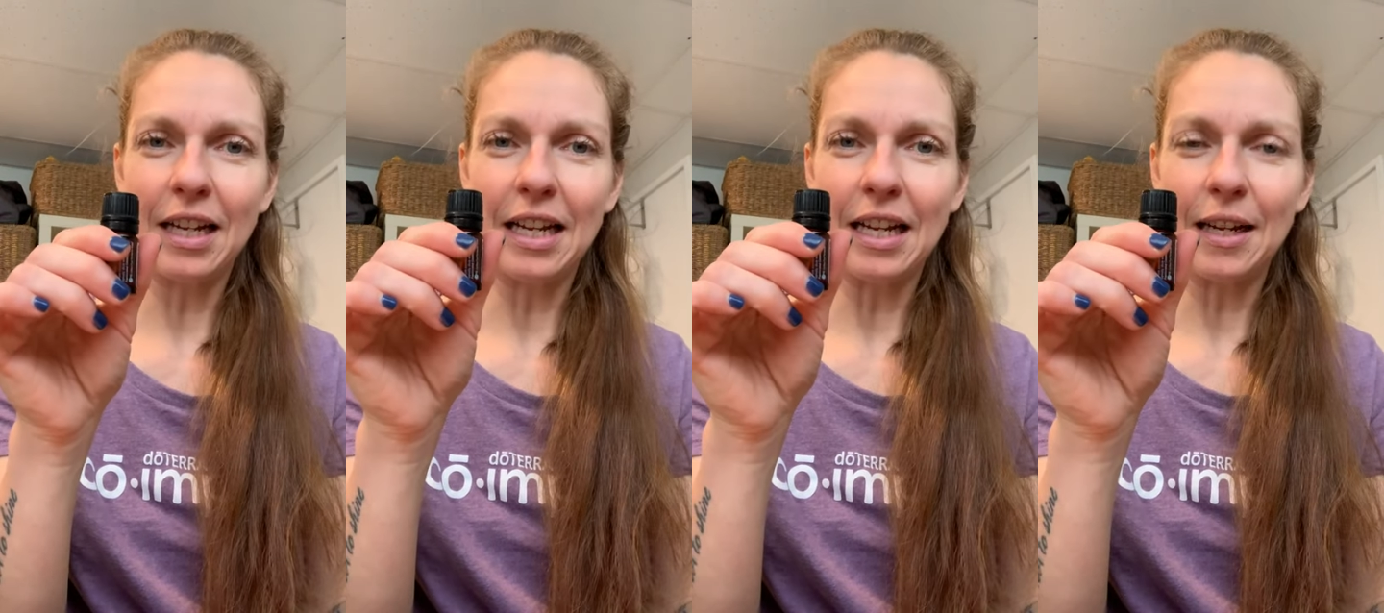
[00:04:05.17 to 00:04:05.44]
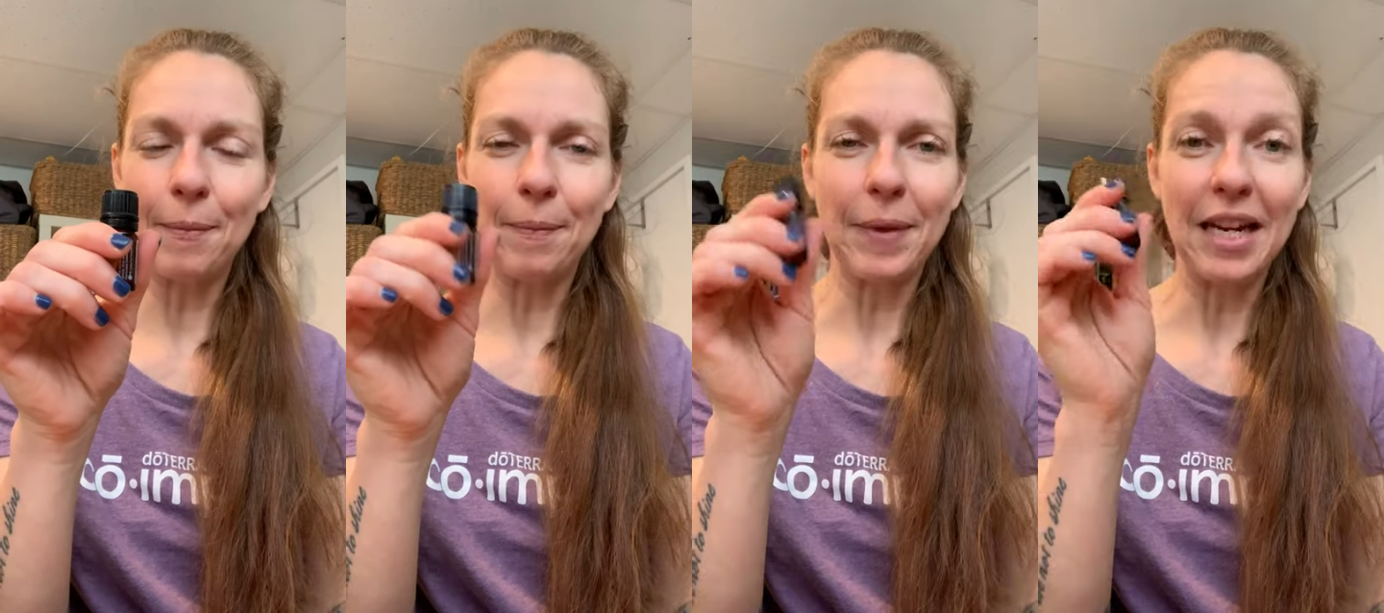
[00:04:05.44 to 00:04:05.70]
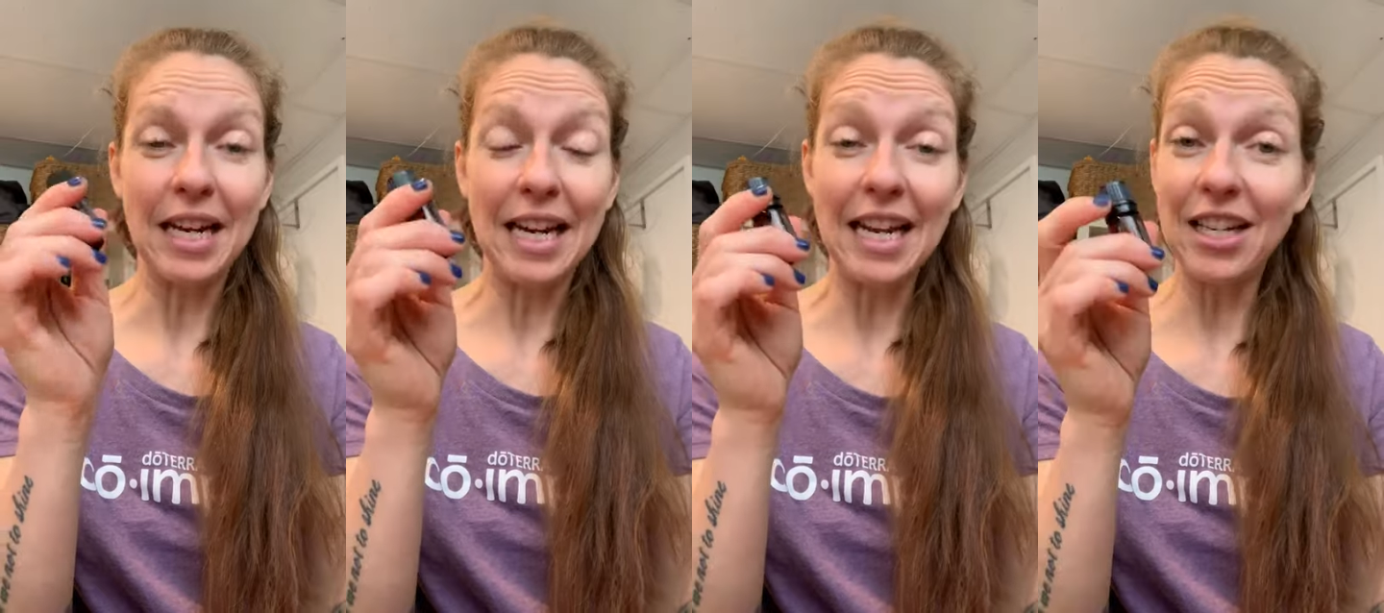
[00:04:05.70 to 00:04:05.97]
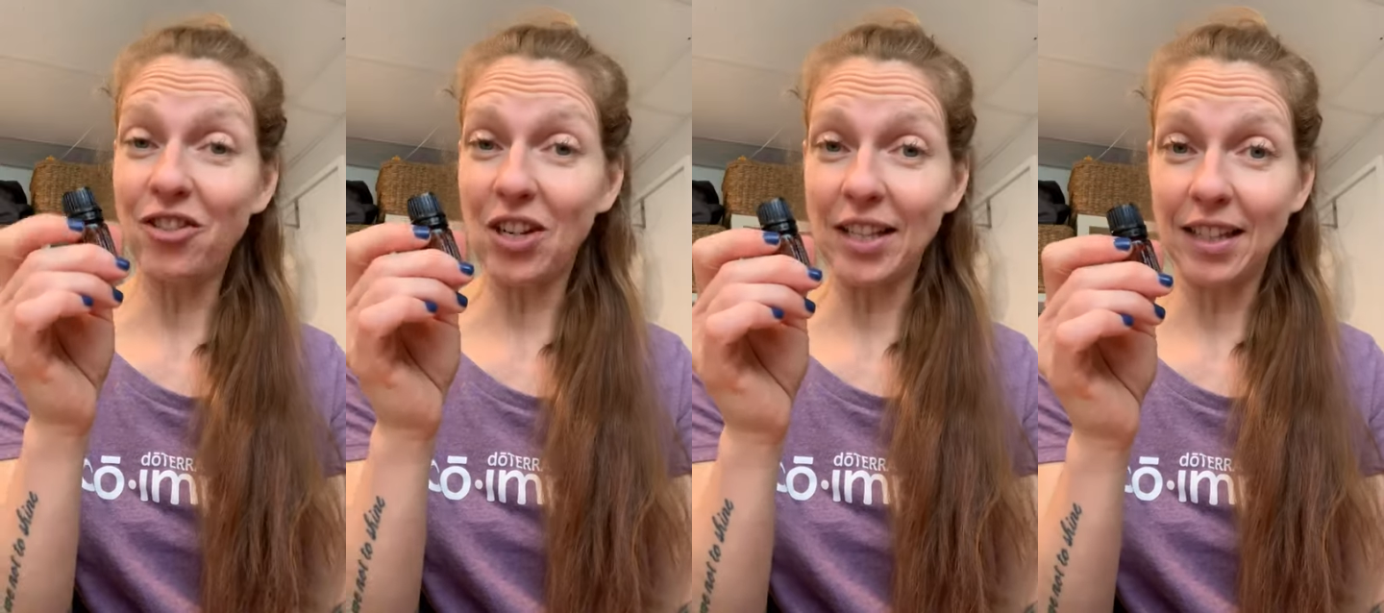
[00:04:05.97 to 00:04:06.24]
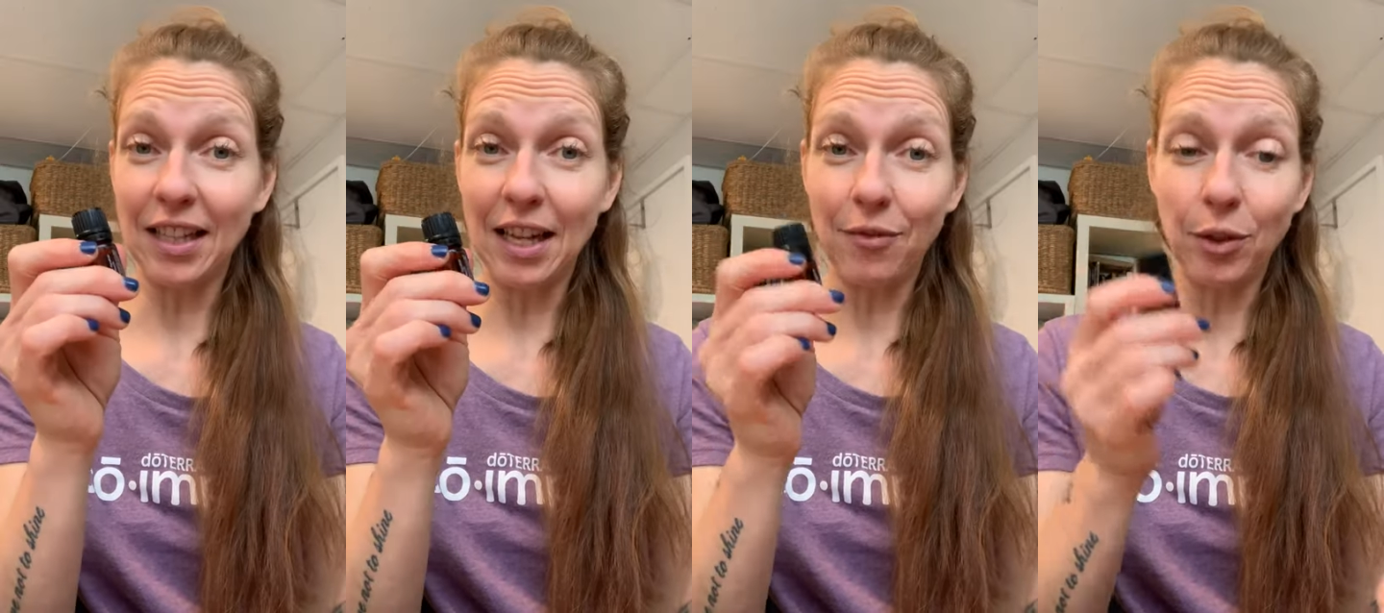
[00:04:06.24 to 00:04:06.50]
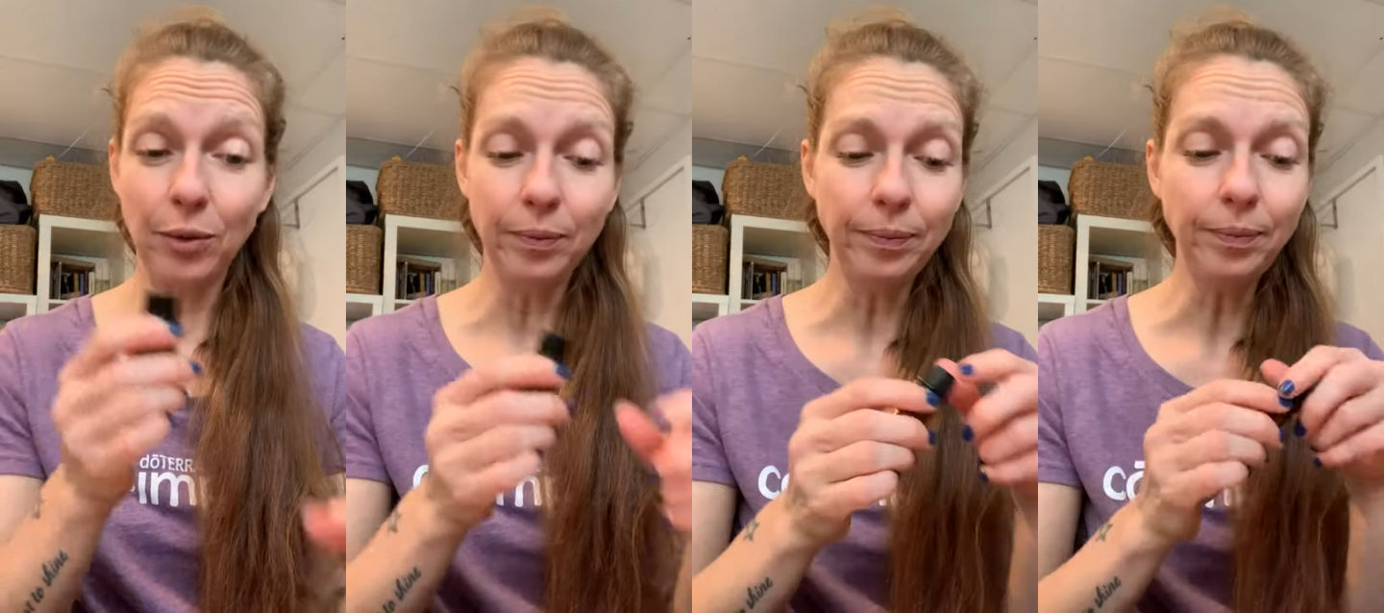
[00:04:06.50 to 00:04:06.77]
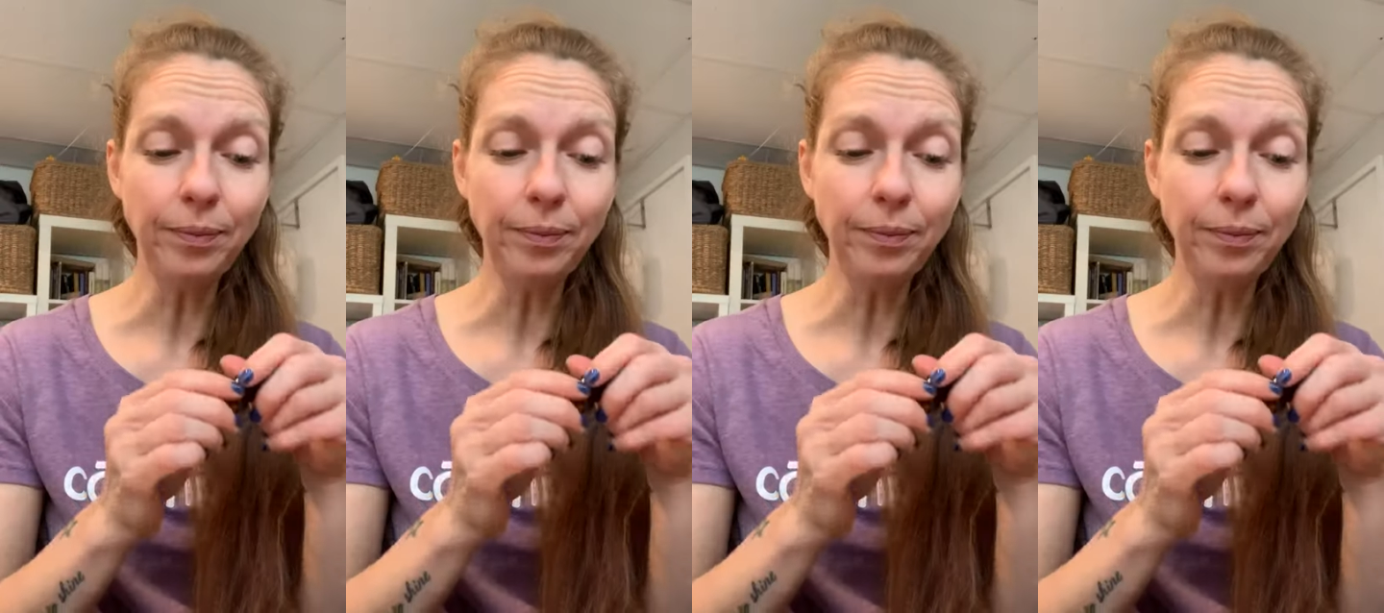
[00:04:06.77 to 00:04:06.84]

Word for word: um, an energetic level,